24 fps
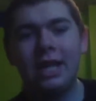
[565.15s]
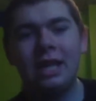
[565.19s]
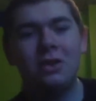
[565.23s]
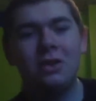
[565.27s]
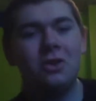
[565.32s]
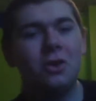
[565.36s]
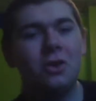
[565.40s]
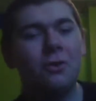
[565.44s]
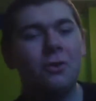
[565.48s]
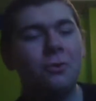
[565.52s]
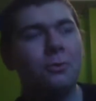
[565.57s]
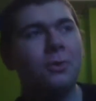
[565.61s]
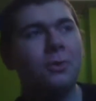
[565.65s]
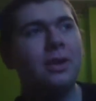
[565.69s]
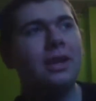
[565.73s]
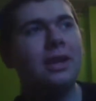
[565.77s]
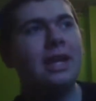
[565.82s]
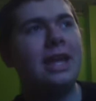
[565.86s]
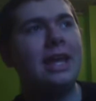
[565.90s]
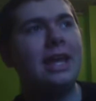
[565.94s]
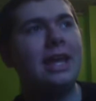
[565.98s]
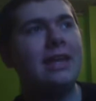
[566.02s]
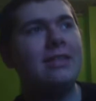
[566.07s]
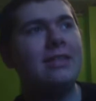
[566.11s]
It knows what
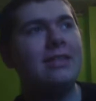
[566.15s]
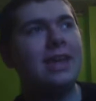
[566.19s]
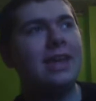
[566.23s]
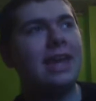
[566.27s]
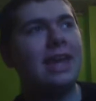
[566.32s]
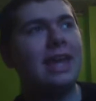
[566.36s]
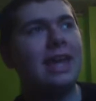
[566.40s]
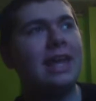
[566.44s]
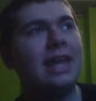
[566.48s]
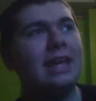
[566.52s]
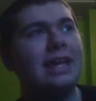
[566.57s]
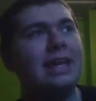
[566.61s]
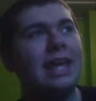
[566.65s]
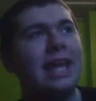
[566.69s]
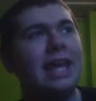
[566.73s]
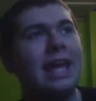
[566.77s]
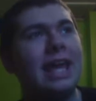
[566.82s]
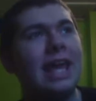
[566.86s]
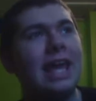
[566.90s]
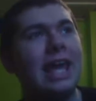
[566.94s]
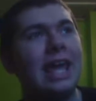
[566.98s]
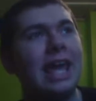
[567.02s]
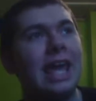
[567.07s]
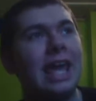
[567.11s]
it is, and
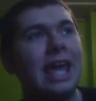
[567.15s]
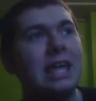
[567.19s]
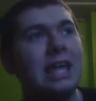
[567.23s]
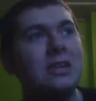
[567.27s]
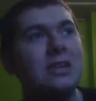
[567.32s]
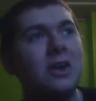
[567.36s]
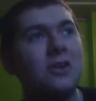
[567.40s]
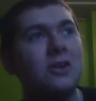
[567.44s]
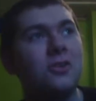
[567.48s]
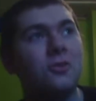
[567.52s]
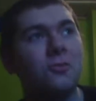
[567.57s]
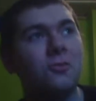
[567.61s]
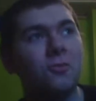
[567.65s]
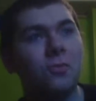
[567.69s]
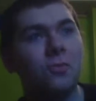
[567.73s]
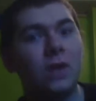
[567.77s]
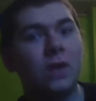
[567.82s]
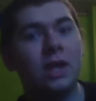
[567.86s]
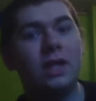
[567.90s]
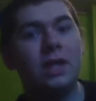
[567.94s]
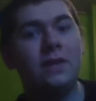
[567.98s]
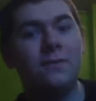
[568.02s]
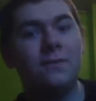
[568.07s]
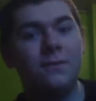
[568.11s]
it does a
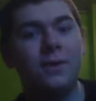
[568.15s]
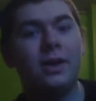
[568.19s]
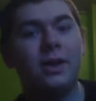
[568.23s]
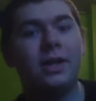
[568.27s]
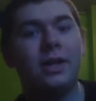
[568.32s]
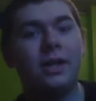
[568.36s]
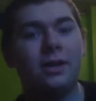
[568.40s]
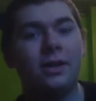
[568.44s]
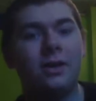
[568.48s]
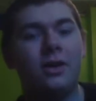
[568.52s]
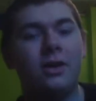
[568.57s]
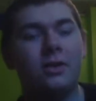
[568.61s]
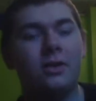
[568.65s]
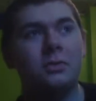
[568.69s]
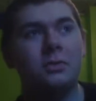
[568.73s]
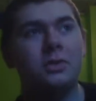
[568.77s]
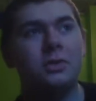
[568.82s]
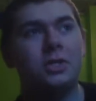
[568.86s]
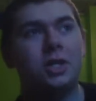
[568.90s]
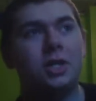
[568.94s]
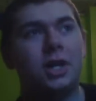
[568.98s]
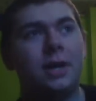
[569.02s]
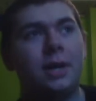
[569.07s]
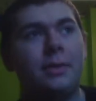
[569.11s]
really fucking
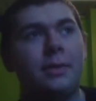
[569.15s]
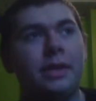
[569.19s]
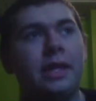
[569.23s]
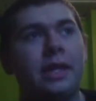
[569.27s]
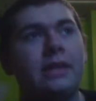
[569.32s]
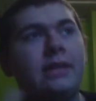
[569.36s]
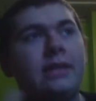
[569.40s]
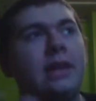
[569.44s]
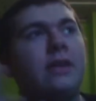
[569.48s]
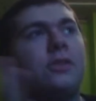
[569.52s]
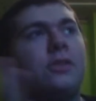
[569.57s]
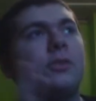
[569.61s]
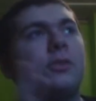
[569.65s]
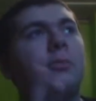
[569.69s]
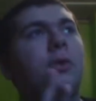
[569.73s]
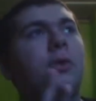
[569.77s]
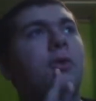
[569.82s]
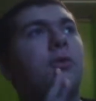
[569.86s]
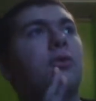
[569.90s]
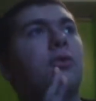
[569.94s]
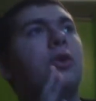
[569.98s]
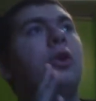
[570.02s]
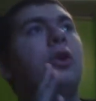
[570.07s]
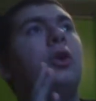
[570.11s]
awesome job. Like, it takes the
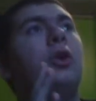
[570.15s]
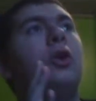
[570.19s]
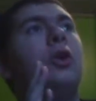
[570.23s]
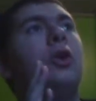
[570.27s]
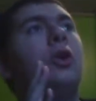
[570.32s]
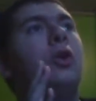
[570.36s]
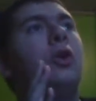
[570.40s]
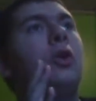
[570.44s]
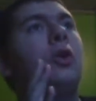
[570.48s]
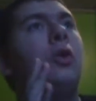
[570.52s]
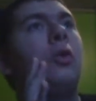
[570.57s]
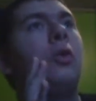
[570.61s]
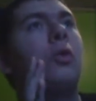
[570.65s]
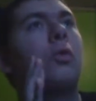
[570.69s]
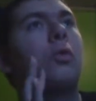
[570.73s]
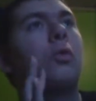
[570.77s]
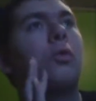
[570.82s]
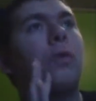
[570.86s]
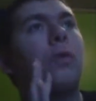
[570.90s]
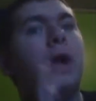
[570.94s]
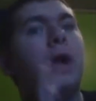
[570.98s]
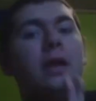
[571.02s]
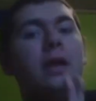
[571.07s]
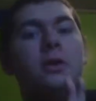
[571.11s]
most
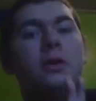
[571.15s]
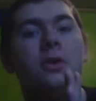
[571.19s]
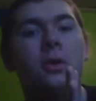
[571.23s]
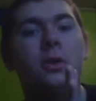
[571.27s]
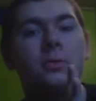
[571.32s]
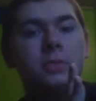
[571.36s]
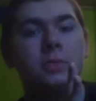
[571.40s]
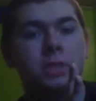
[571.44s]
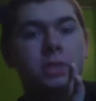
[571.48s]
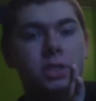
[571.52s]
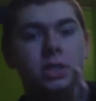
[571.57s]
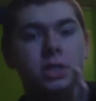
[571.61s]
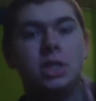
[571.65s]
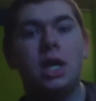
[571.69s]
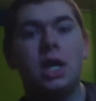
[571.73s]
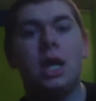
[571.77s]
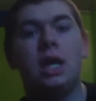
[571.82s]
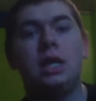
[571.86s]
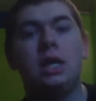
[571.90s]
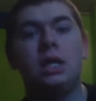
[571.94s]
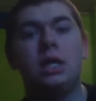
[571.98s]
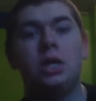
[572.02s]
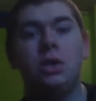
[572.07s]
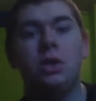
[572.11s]
random
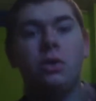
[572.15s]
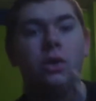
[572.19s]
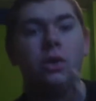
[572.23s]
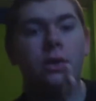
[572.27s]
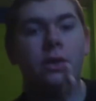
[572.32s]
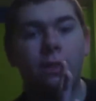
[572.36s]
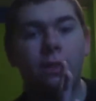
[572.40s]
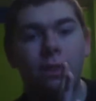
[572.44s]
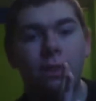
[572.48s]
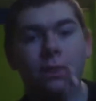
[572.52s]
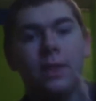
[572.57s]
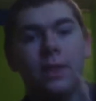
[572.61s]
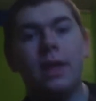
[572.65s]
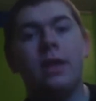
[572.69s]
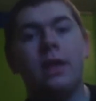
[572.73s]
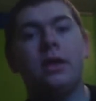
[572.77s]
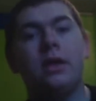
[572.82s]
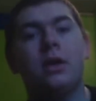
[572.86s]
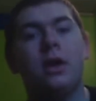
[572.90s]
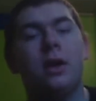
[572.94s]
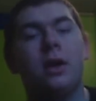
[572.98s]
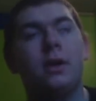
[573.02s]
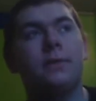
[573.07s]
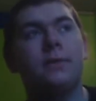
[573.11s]
shit you can
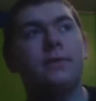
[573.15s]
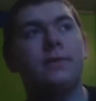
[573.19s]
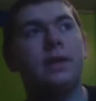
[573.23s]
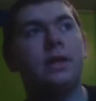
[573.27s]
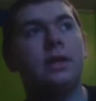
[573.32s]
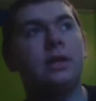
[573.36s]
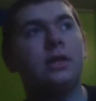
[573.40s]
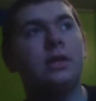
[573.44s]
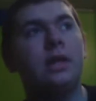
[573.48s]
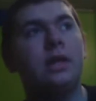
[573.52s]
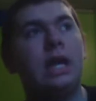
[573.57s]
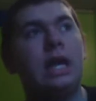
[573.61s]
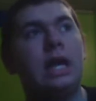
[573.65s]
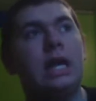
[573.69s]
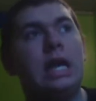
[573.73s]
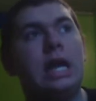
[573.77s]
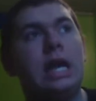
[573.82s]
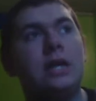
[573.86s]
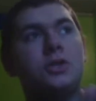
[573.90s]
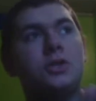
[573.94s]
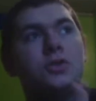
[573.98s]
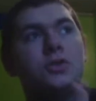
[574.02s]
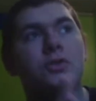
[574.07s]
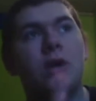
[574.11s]
think of, and
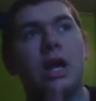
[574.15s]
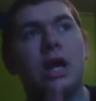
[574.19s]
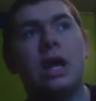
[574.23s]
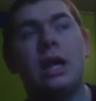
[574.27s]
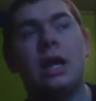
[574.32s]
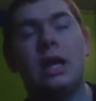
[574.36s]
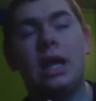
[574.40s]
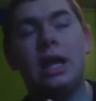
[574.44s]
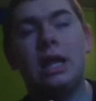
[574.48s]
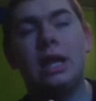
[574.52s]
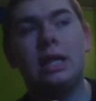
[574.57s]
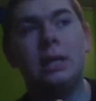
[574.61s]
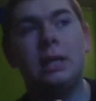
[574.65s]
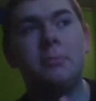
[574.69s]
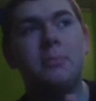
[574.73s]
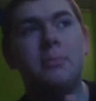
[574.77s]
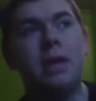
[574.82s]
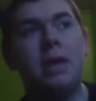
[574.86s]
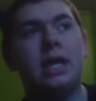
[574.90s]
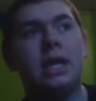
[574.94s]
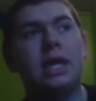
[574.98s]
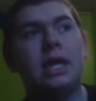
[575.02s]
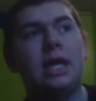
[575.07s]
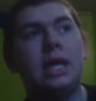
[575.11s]
they try and they
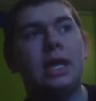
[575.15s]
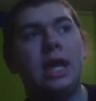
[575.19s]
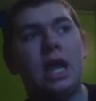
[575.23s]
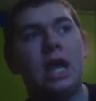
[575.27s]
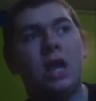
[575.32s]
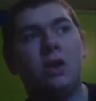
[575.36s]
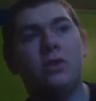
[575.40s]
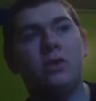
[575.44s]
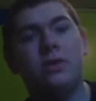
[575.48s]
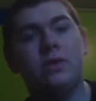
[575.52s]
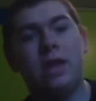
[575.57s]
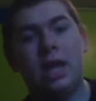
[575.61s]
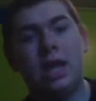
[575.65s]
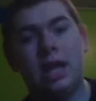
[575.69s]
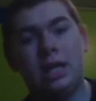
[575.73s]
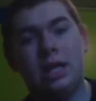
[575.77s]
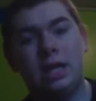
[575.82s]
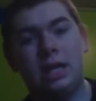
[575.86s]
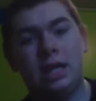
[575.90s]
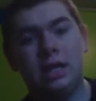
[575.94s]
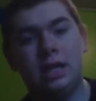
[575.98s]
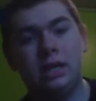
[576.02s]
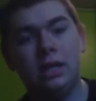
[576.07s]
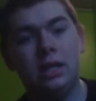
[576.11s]
make it
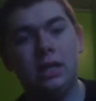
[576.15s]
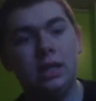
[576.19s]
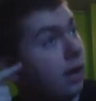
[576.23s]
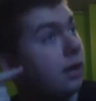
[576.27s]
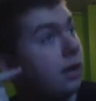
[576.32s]
entertaining.